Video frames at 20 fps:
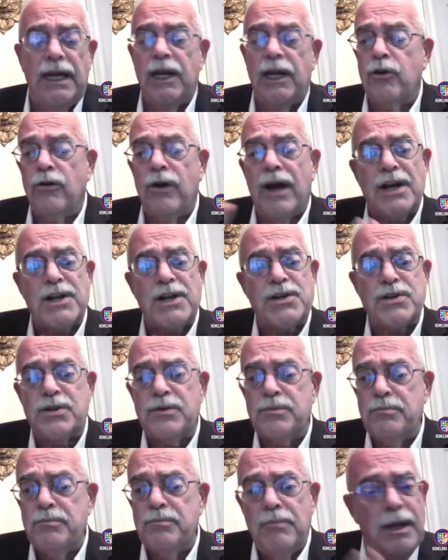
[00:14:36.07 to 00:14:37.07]
It
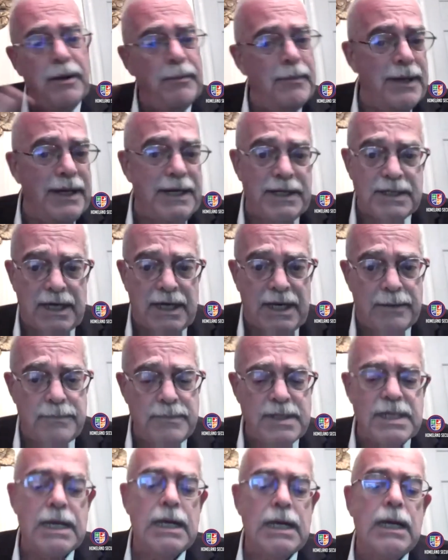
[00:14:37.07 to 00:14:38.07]
crashed many, many
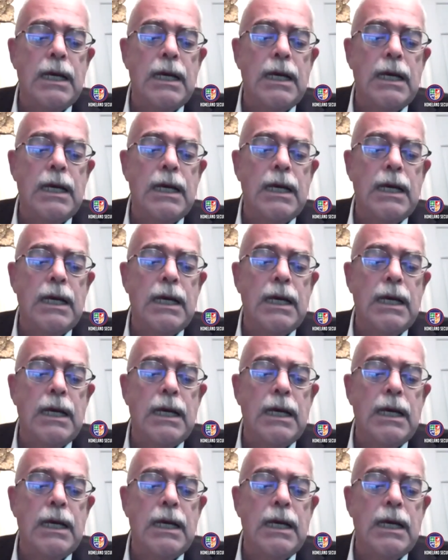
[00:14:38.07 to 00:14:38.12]
times,